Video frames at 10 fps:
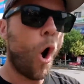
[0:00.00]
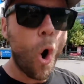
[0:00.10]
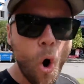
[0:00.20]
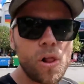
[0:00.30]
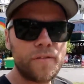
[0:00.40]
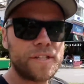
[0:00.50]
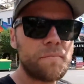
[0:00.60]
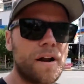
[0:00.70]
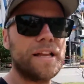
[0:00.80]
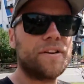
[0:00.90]
all of its
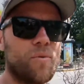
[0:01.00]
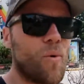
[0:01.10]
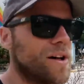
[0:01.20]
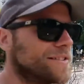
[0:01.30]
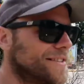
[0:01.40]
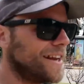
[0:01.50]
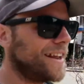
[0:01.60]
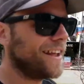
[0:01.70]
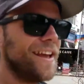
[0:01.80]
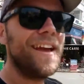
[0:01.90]
money into one
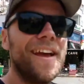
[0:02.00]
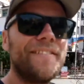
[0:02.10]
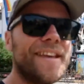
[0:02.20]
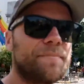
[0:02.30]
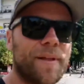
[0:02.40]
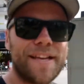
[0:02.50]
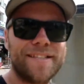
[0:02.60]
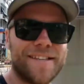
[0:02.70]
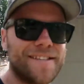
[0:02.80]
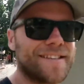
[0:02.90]
city. This
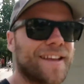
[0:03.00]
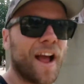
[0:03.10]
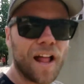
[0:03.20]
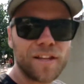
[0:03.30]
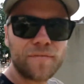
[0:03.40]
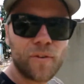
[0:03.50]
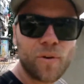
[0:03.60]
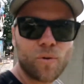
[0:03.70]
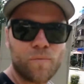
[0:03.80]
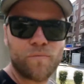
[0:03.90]
place is
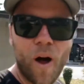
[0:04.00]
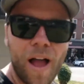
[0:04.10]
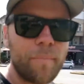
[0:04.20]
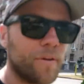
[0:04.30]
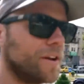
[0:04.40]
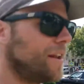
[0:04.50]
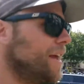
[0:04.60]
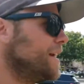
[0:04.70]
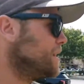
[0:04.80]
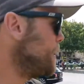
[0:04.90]
colourful, vibrant,
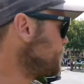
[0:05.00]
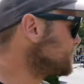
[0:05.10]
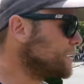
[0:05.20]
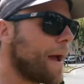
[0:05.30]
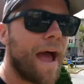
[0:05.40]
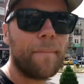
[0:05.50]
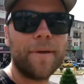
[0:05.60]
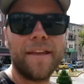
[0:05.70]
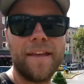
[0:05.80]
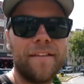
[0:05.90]
people seem
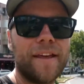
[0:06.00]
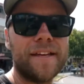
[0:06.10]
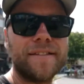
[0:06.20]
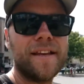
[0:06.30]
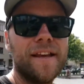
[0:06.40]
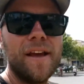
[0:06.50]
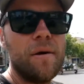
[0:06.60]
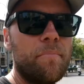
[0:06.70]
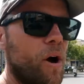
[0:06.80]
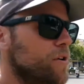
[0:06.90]
happy, there's
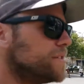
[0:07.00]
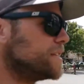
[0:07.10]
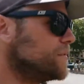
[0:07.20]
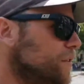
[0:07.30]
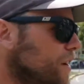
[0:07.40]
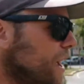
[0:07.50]
posters for